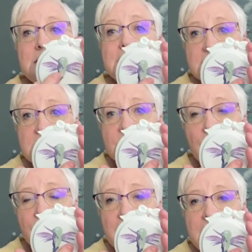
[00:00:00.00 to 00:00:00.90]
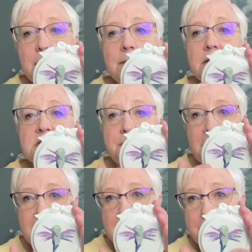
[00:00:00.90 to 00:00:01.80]
Resist over him to
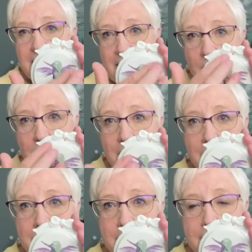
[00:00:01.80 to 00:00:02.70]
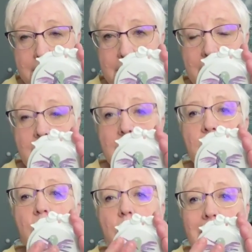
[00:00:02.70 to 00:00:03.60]
paint the background,
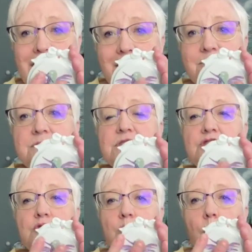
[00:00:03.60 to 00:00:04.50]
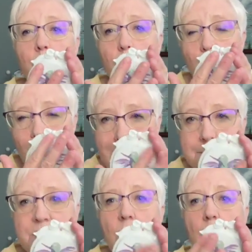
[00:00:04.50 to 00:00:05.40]
you have to
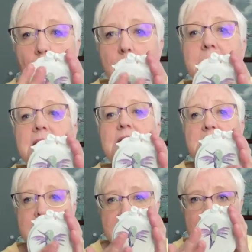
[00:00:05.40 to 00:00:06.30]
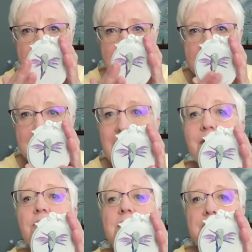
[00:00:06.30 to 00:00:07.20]
wipe the whole piece,
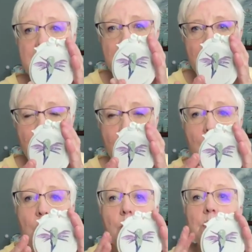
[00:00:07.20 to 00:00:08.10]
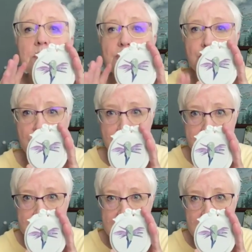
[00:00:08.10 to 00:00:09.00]
everything, with
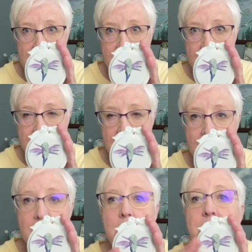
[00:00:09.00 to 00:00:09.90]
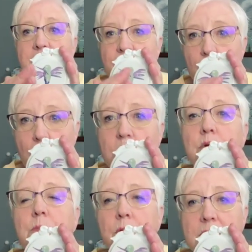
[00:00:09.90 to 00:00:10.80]
turpentine before
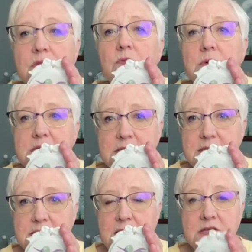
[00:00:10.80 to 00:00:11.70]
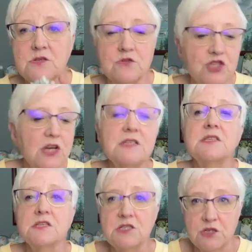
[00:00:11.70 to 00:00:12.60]
you put the Resist on. So
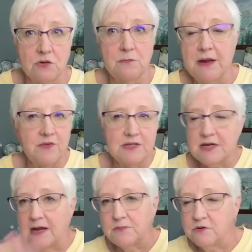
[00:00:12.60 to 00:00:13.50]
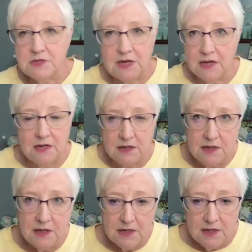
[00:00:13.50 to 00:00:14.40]
just assume every time you take